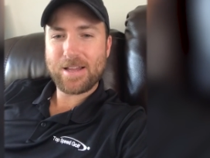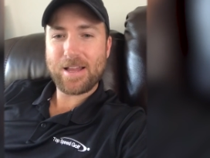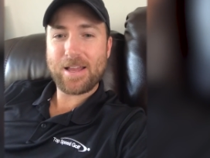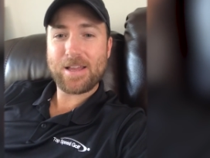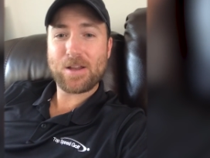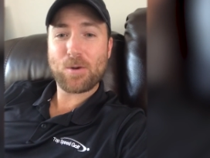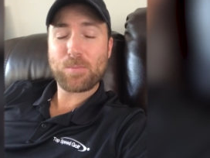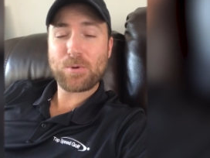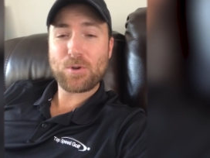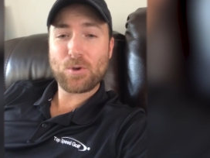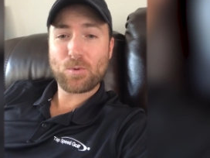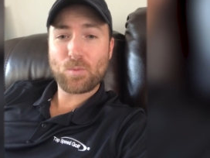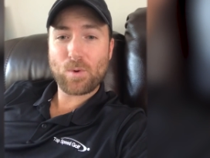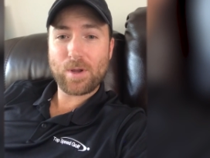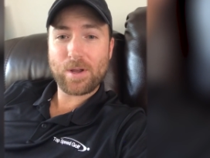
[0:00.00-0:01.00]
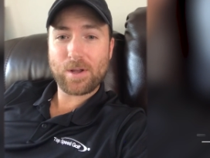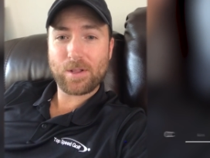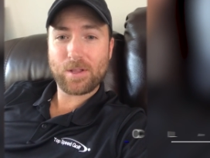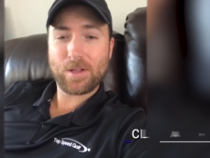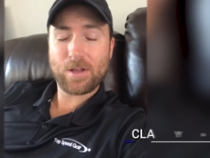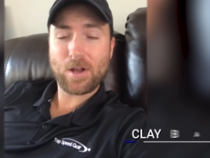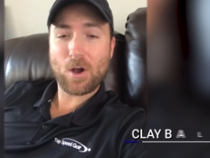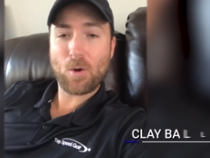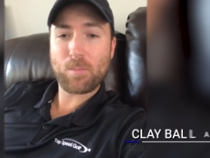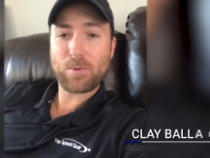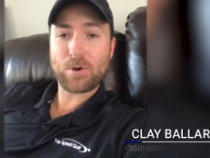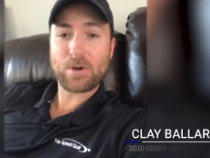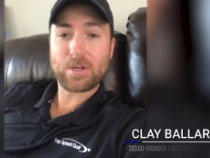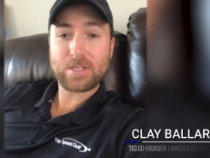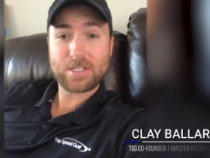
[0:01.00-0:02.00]
Hey, hope you're doing well. I hope
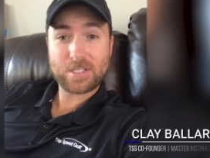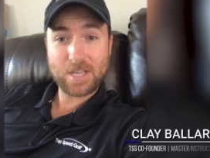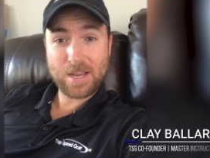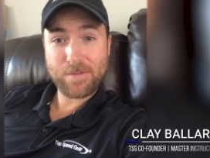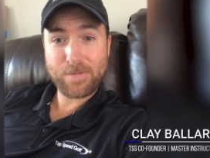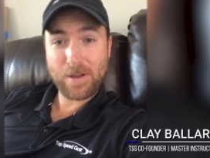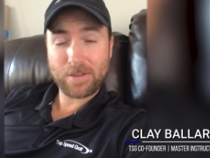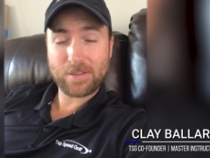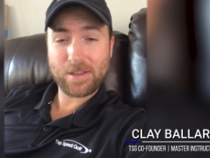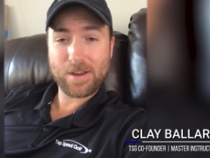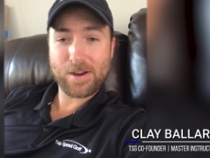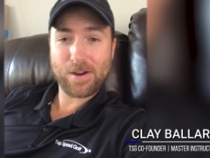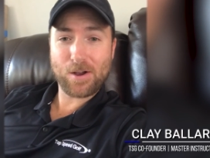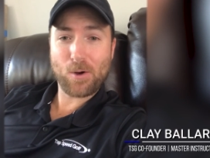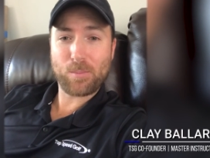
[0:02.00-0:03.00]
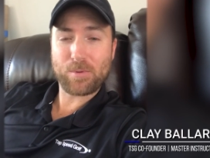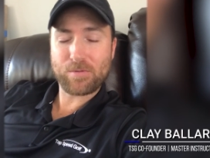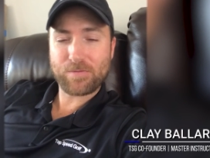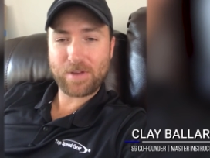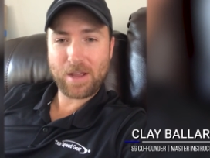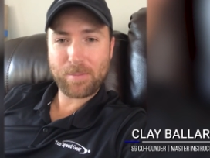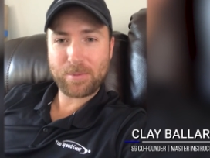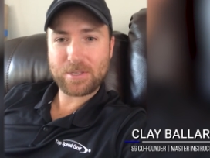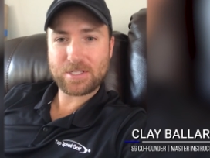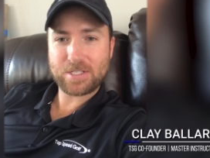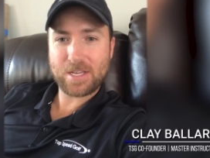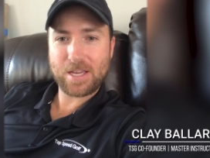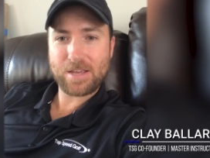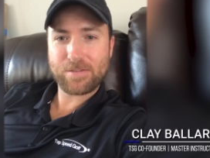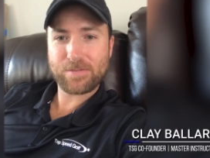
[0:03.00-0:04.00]
you're safe out there. I hope your family's
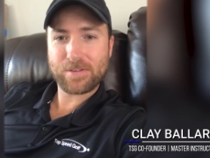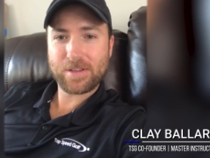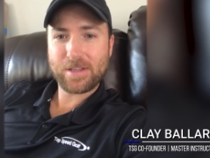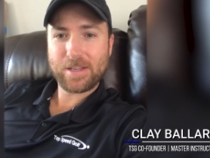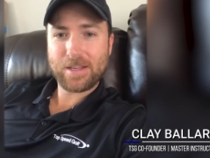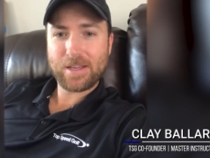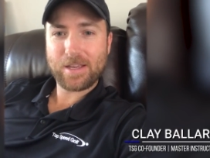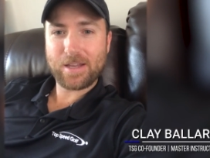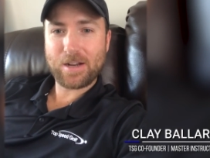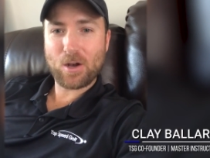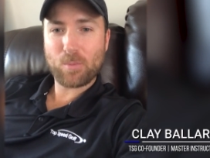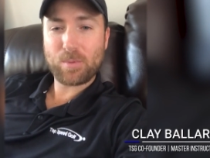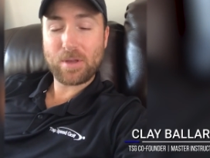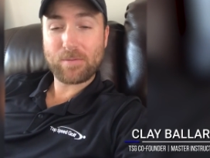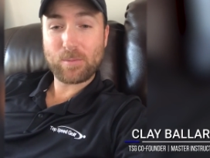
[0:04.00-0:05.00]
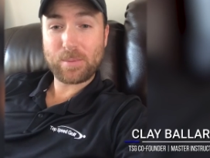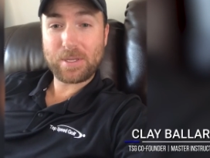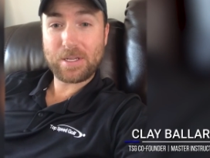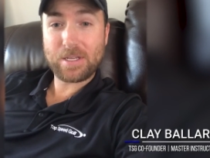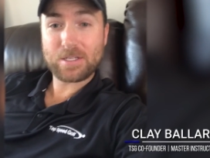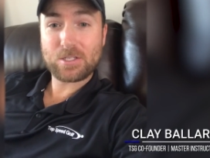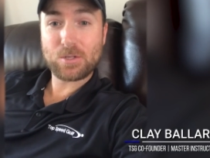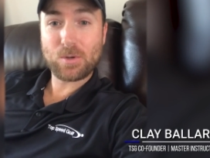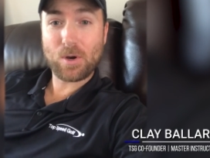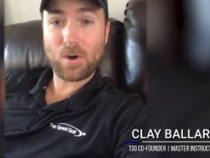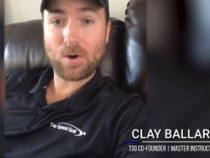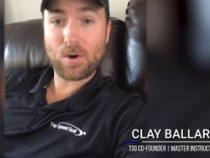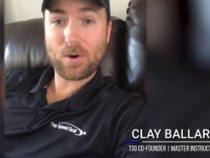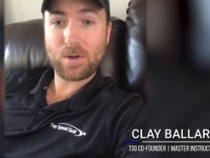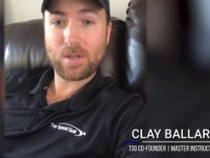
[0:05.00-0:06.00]
safe. And I hope you haven't been hit too
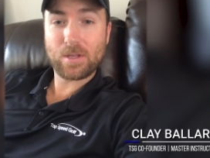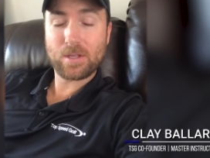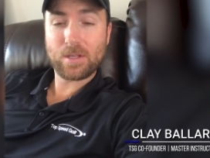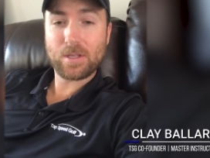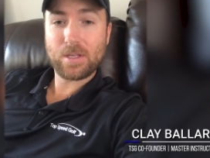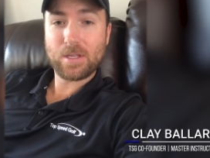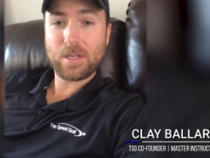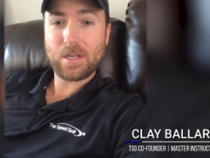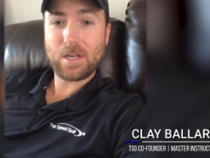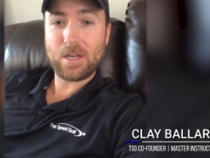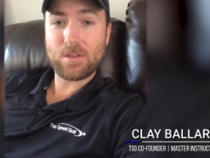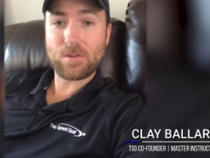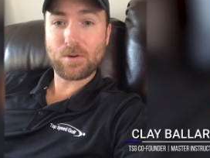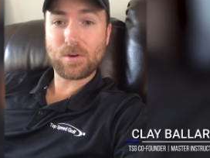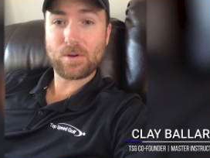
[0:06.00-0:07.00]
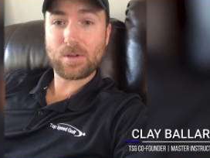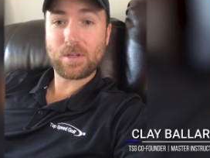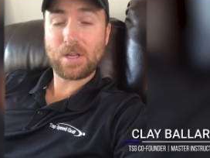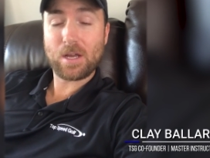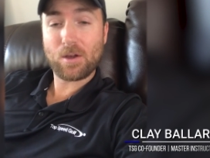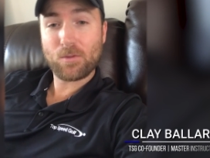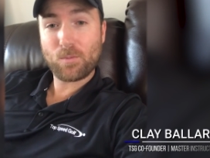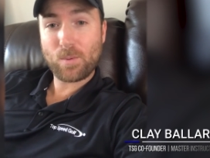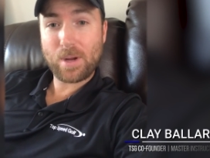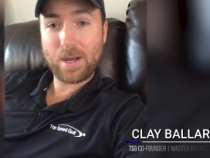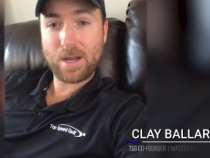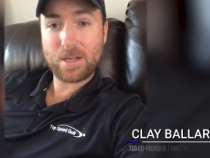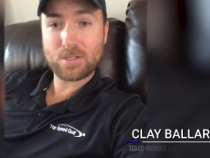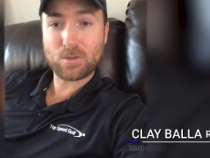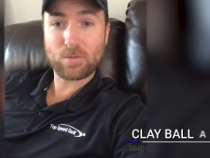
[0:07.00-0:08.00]
hard, either health
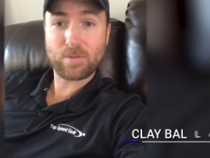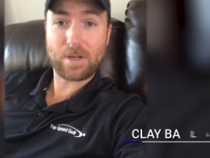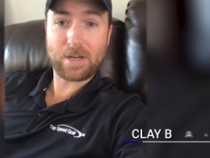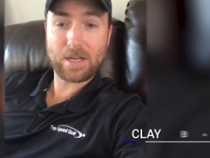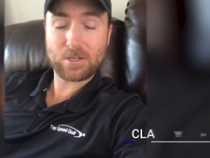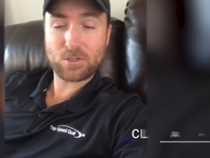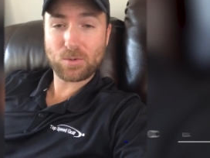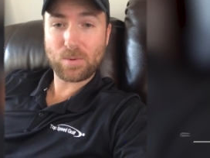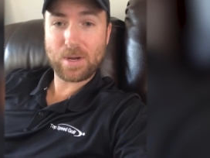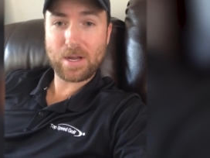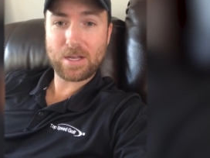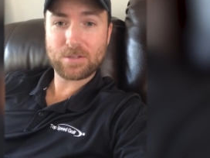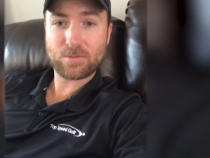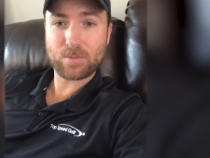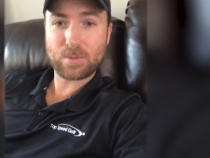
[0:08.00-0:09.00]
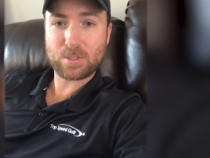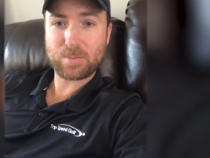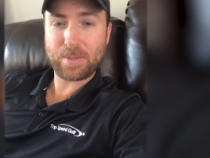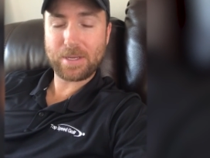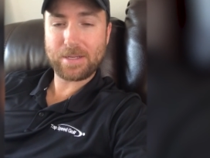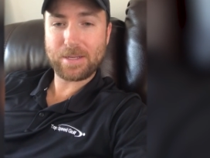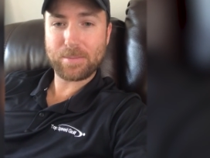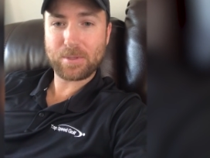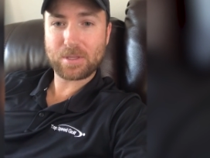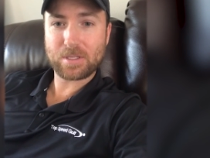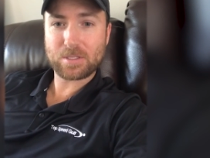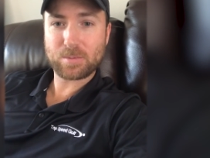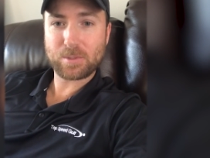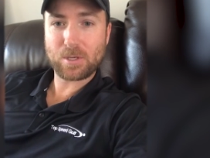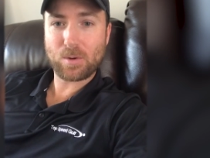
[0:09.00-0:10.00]
wise or financial wise, from this pandemic
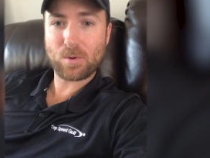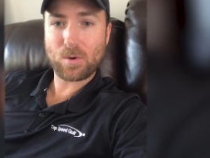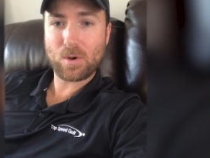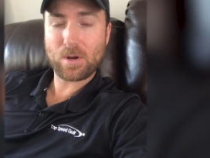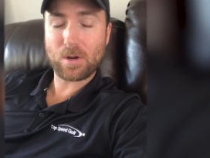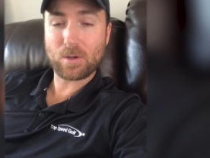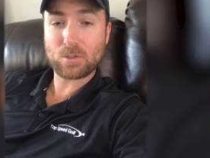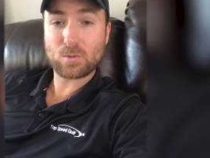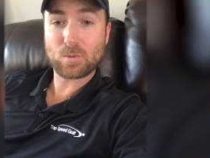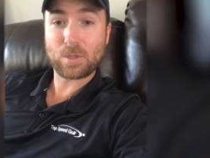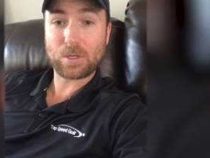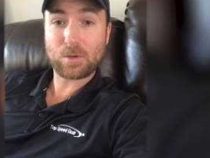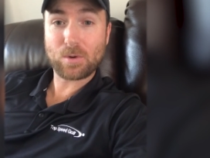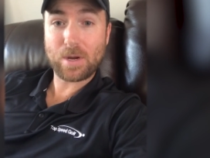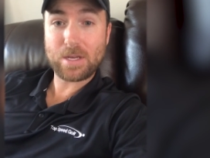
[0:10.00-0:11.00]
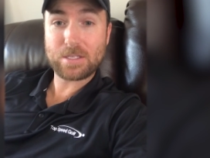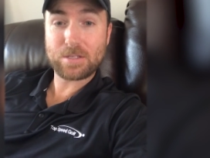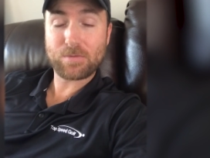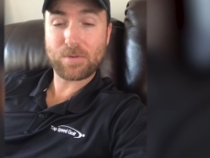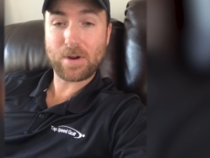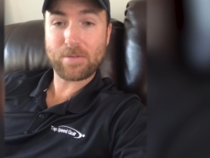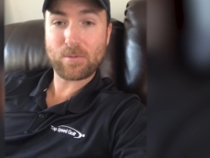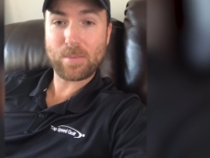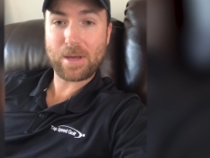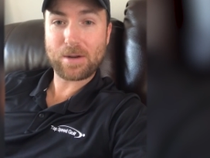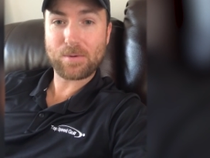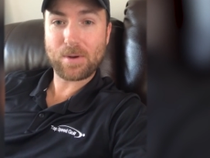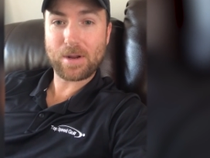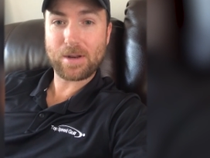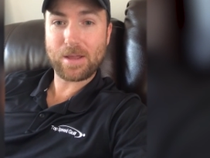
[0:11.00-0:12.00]
that's been going on. I know it's really crazy for everybody
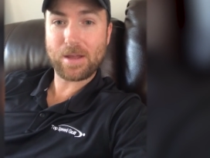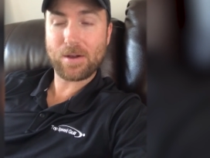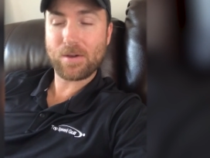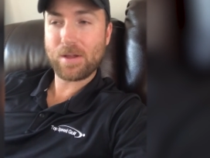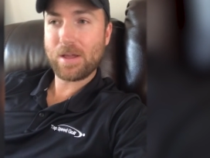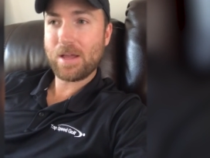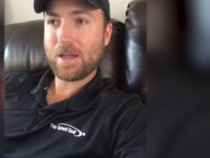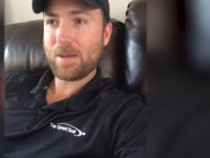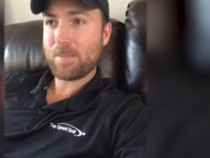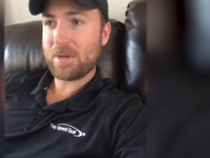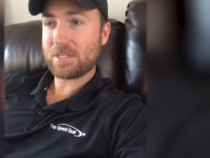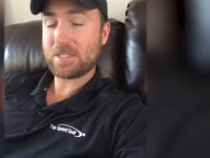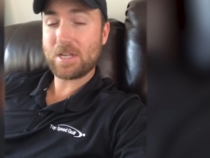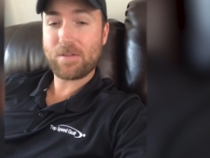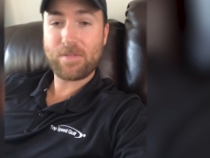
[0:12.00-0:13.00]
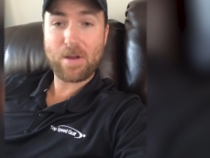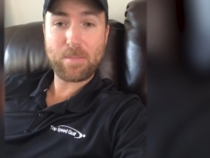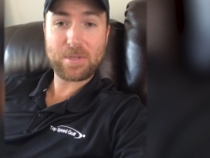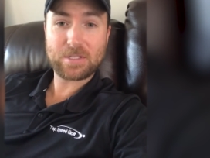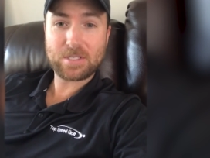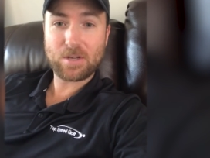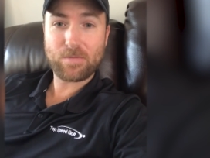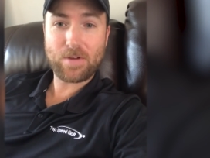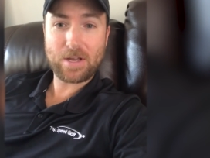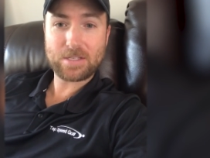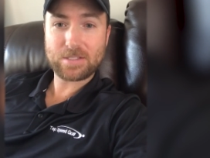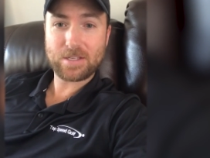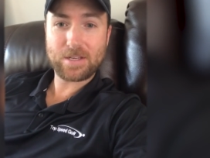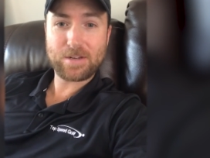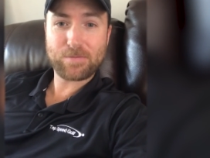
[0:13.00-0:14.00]
right now. Myself, I've been self
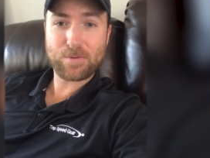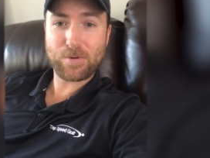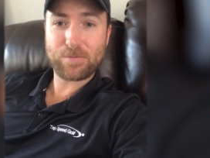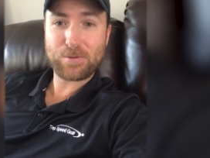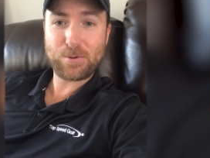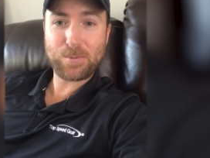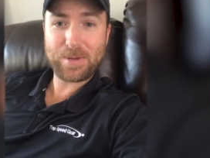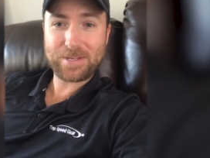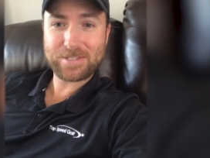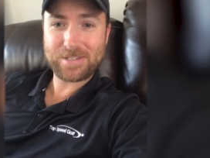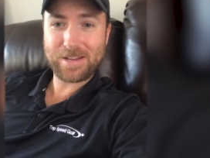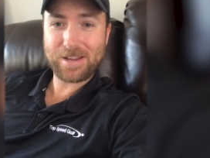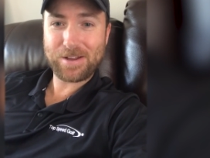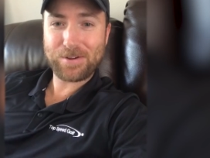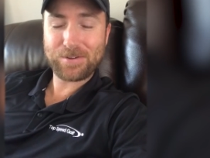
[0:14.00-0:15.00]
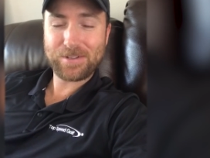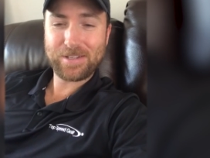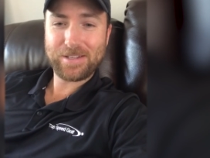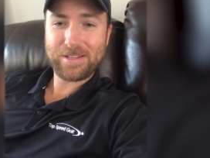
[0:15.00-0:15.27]
isolating for a few weeks now.